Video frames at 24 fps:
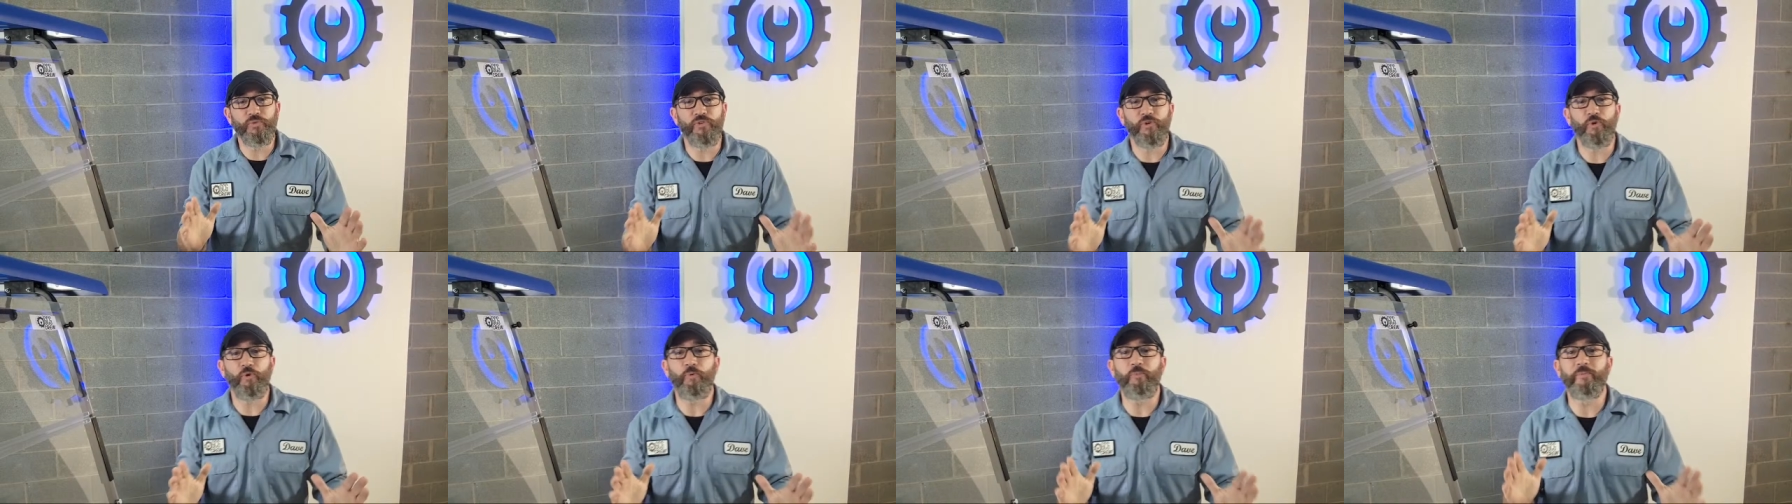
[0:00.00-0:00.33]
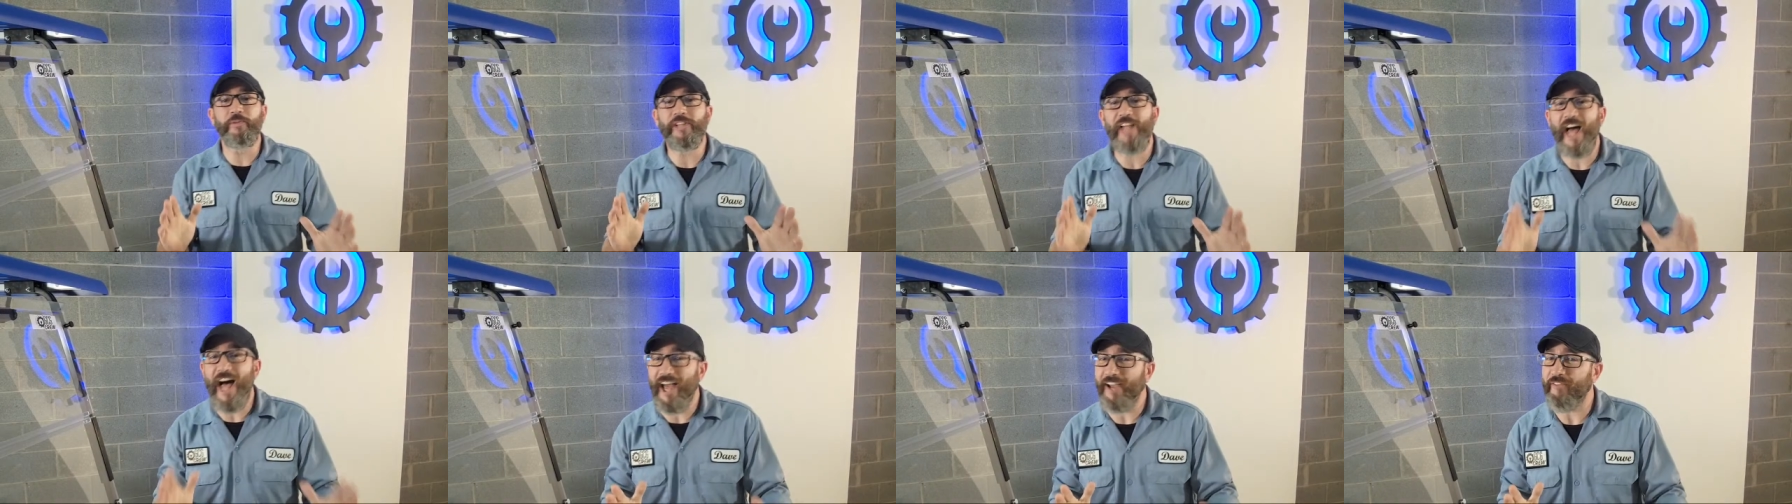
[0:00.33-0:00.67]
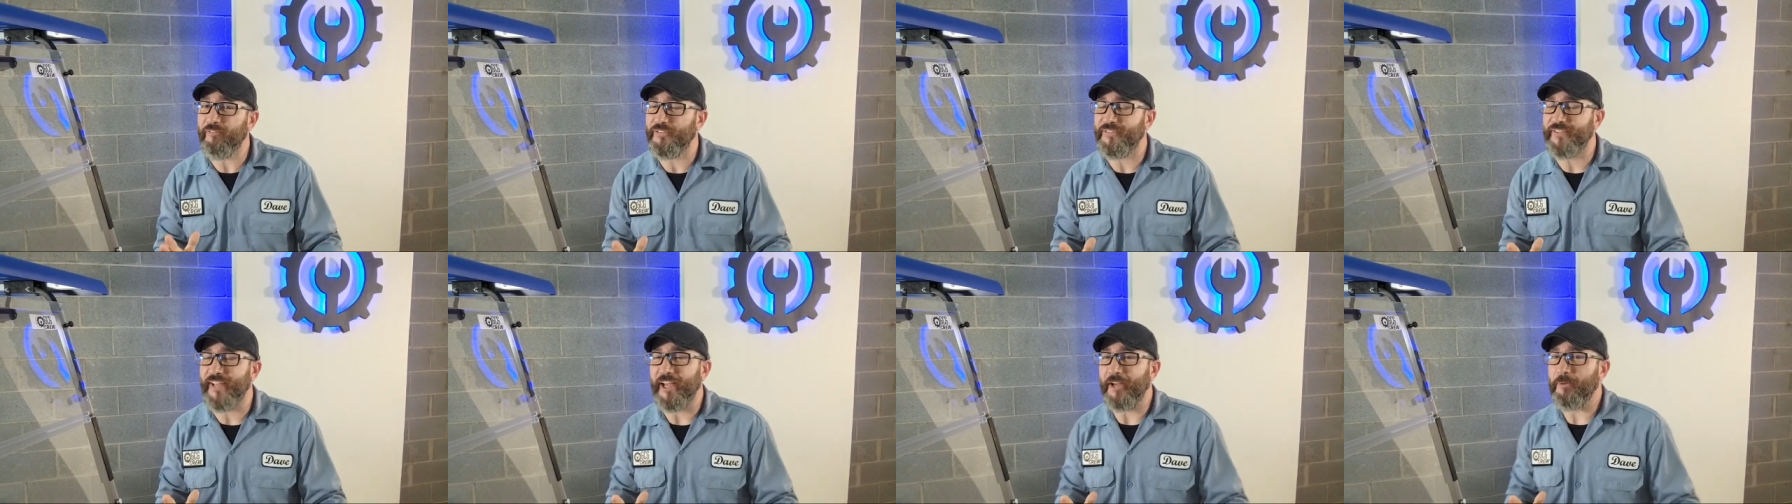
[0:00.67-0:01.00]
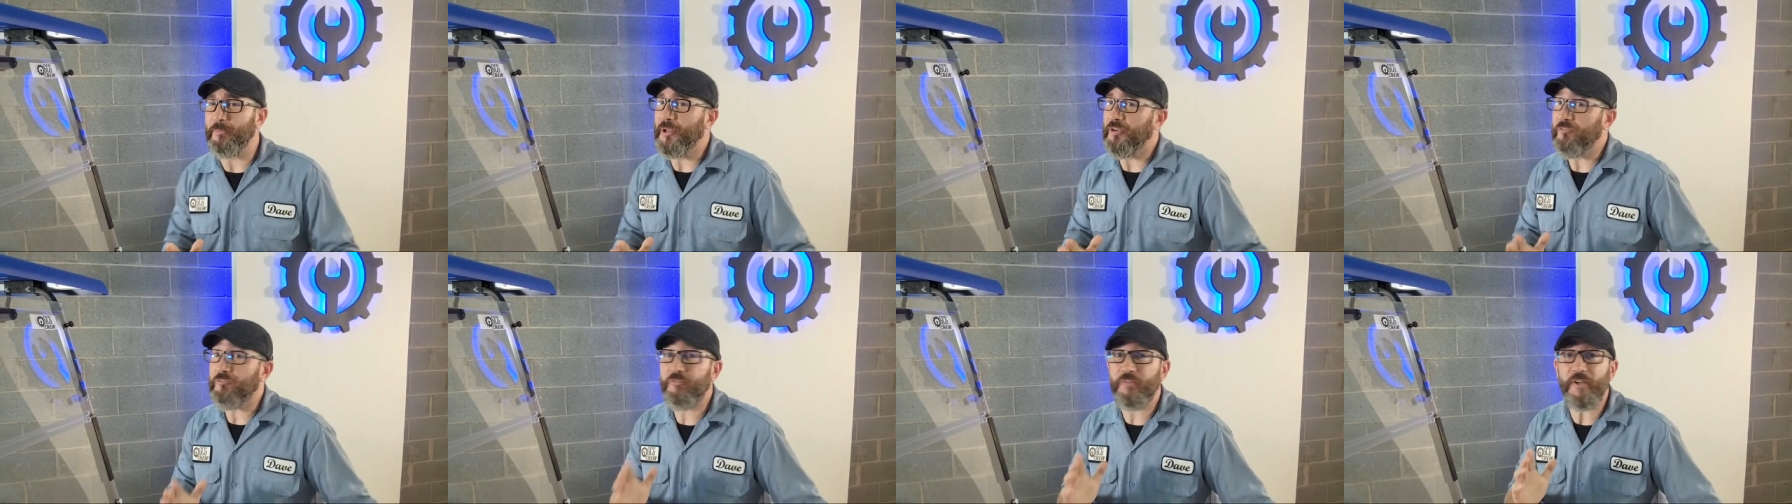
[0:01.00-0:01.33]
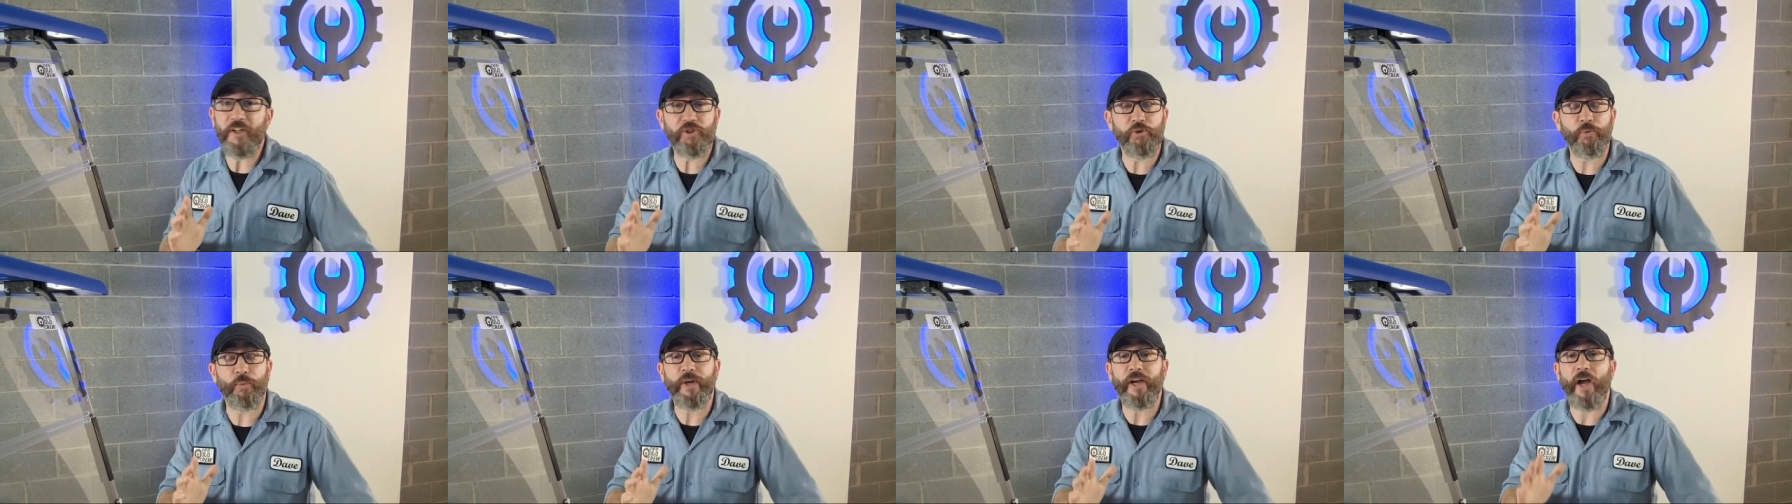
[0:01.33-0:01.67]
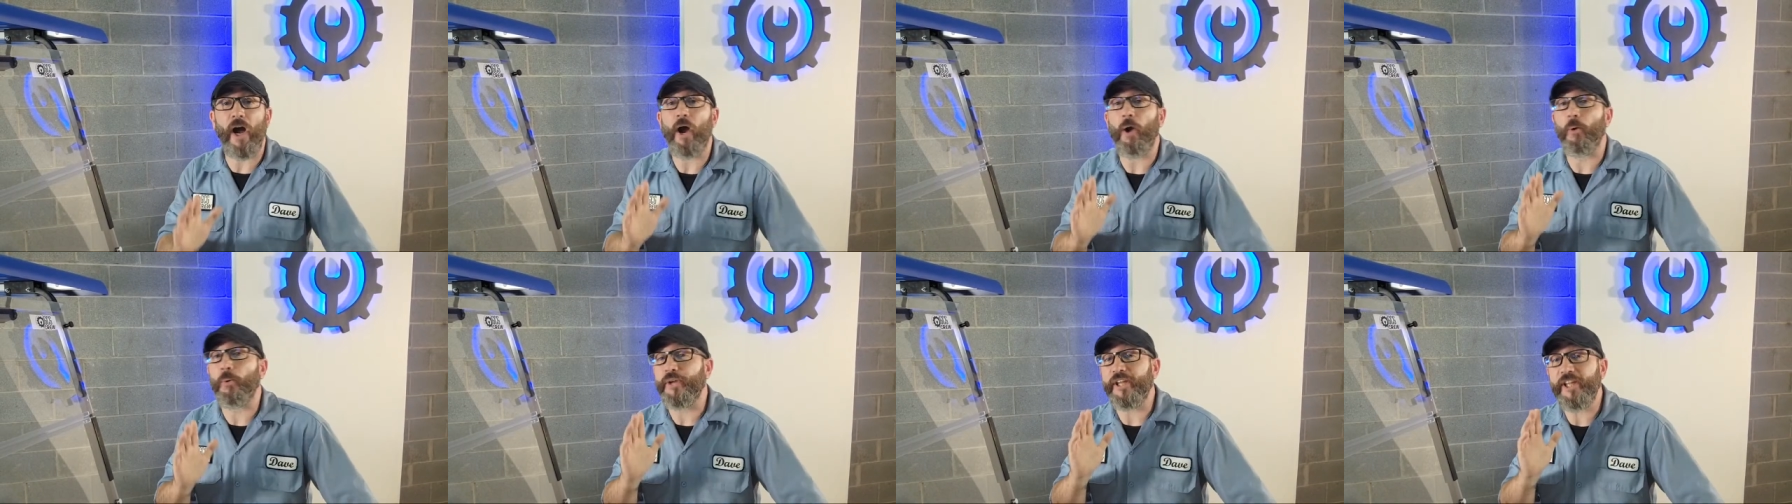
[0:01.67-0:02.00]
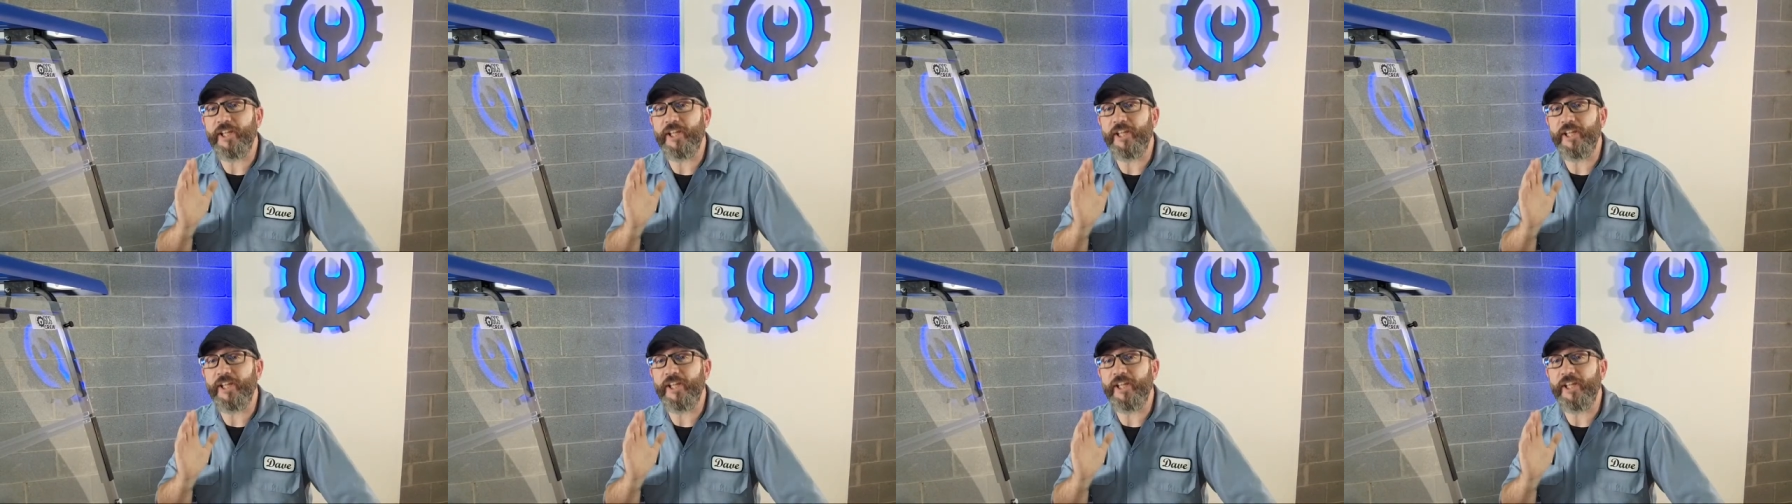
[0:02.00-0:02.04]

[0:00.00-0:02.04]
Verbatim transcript: YouTube live segment featuring our